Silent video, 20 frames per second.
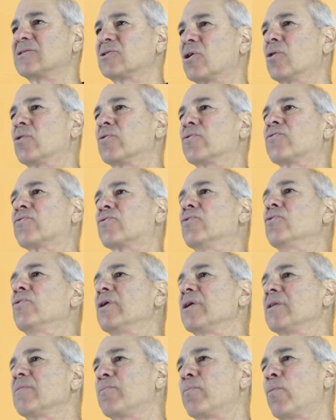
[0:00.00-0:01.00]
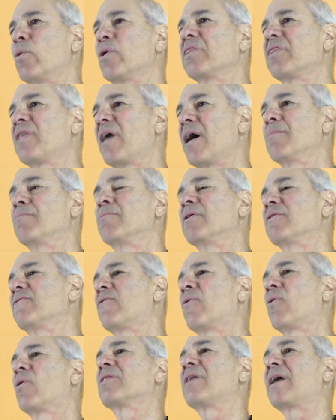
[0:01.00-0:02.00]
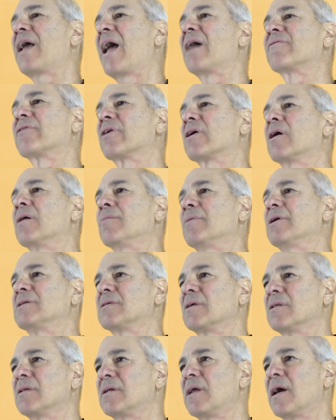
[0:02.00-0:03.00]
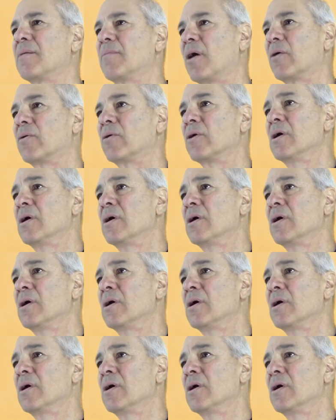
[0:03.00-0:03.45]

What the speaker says: Go through it with them before they ever come into the demo.